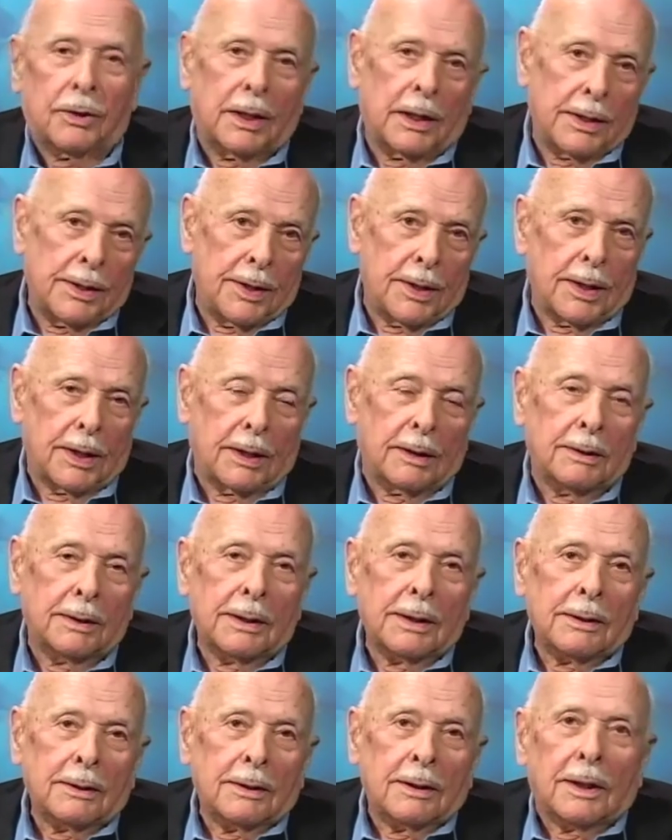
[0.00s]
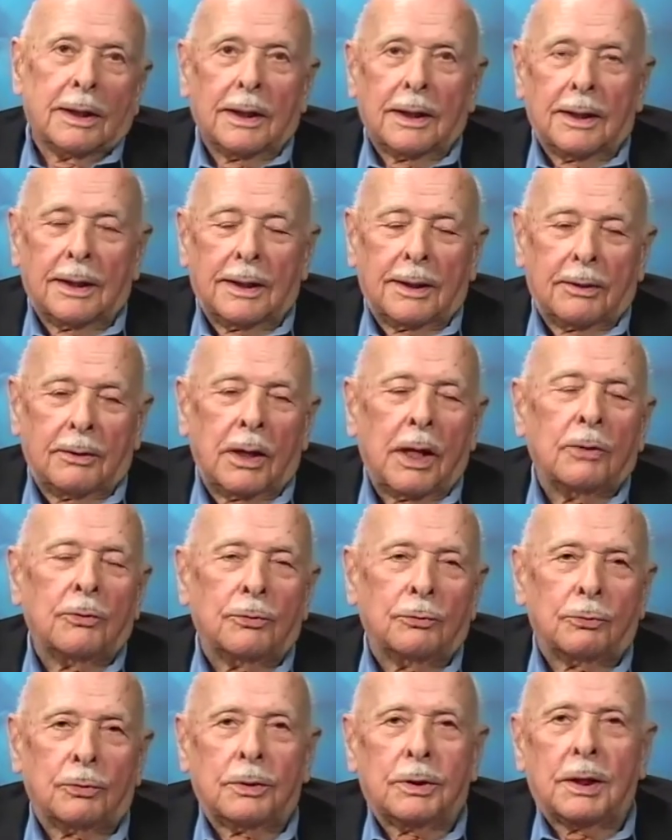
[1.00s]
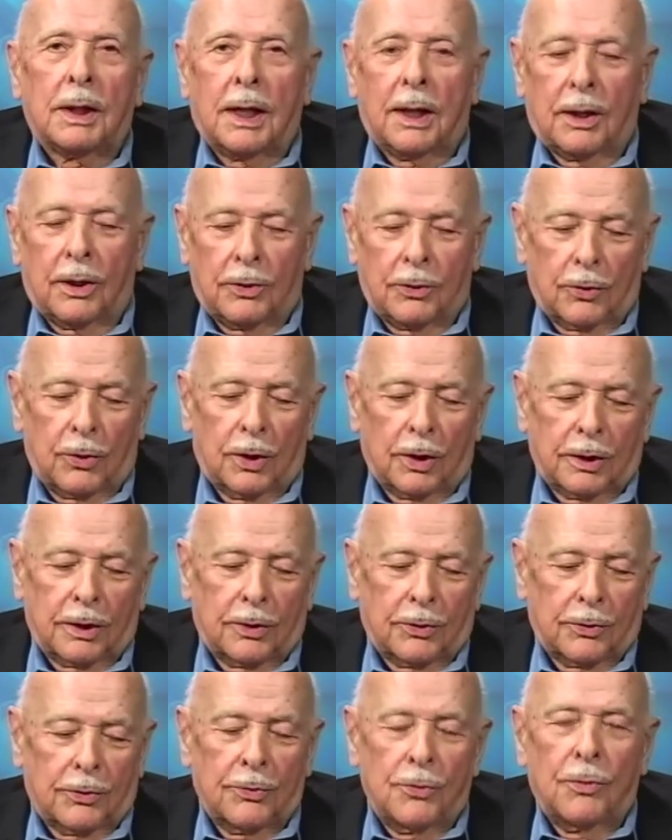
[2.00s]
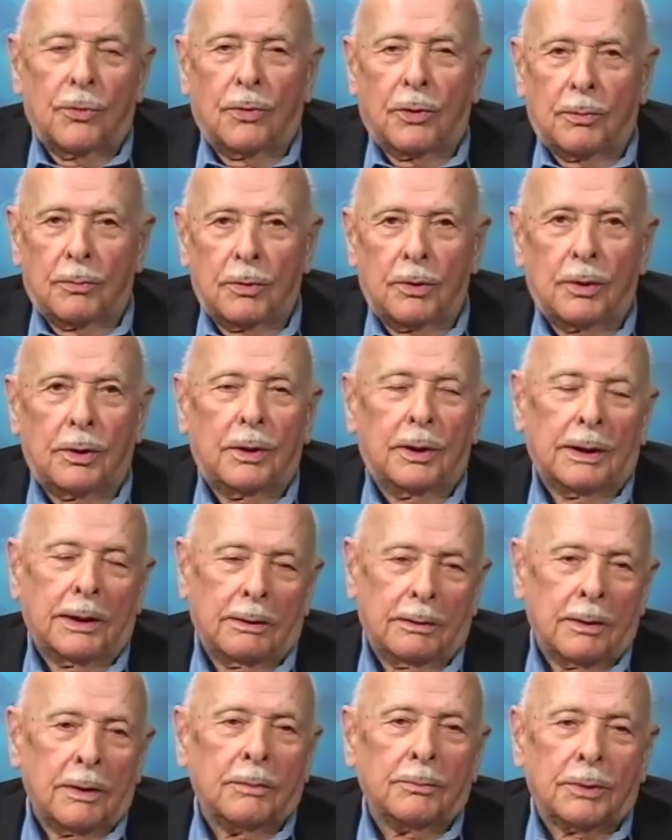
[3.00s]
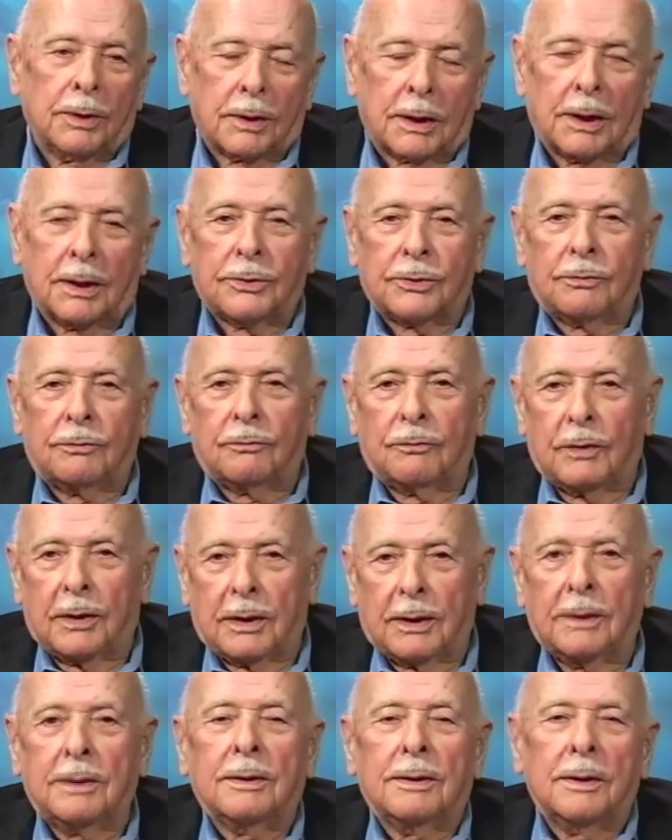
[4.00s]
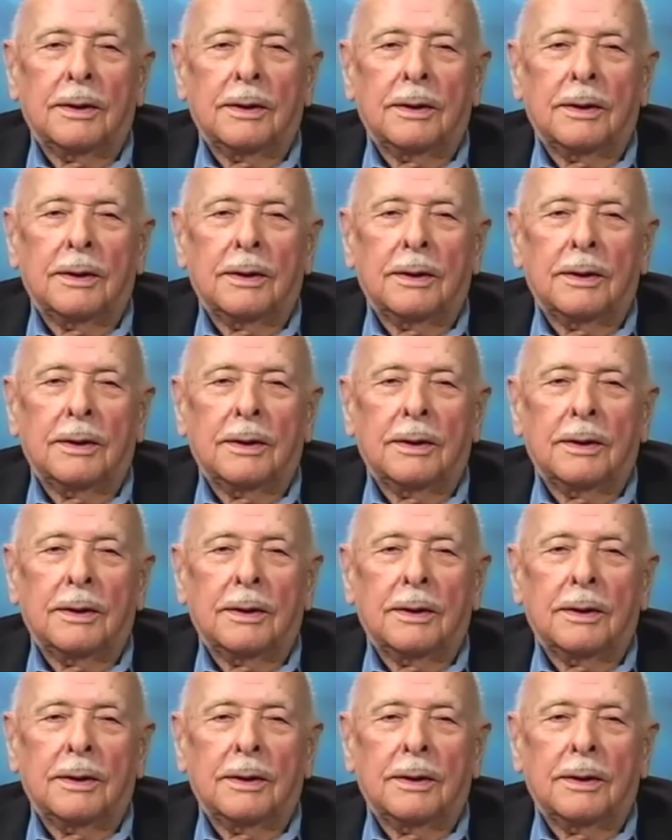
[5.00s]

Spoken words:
and I was retired earlier than normal because of a